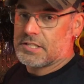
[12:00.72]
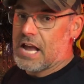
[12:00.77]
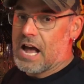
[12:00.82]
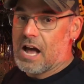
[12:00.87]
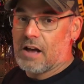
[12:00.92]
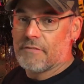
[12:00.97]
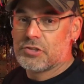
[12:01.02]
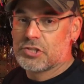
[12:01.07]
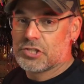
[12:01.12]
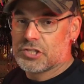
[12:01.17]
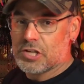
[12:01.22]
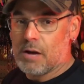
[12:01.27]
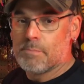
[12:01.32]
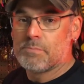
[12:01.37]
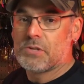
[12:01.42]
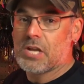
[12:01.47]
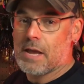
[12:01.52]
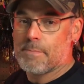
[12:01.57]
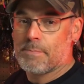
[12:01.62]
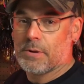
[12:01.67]
have some
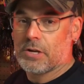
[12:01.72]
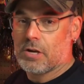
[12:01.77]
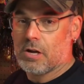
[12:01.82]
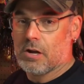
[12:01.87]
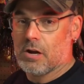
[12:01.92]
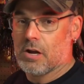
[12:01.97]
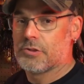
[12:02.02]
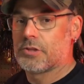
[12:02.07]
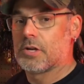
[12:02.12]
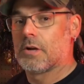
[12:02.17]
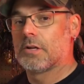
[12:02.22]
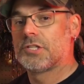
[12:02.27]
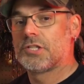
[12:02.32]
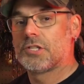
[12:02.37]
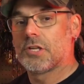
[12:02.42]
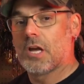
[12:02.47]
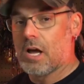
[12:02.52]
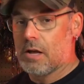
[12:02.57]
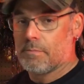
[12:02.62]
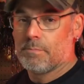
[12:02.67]
type of current. They're
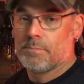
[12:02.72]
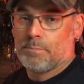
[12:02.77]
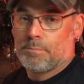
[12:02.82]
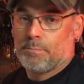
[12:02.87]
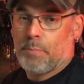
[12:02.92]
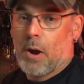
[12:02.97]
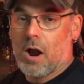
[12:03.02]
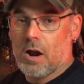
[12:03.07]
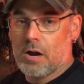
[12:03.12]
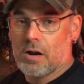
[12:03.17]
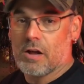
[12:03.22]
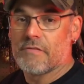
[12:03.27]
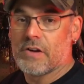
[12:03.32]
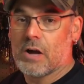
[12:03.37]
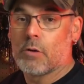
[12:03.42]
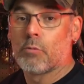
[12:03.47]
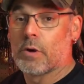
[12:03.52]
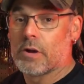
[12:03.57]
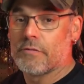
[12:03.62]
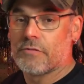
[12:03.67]
part of
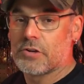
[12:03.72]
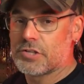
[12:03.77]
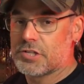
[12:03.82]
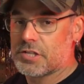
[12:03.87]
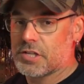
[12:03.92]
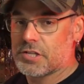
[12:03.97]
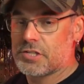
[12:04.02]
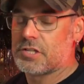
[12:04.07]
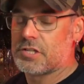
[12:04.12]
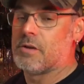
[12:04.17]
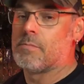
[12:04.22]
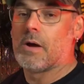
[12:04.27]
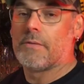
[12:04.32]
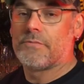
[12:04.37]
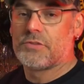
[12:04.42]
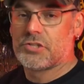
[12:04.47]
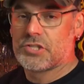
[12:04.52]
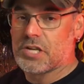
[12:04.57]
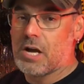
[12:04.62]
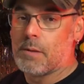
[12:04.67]
a river system of
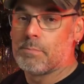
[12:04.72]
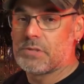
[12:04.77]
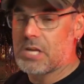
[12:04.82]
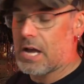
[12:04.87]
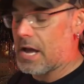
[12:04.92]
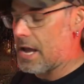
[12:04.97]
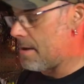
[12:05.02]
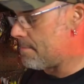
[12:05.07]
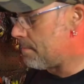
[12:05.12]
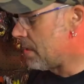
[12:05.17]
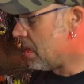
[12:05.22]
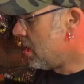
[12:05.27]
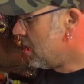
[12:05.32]
some type.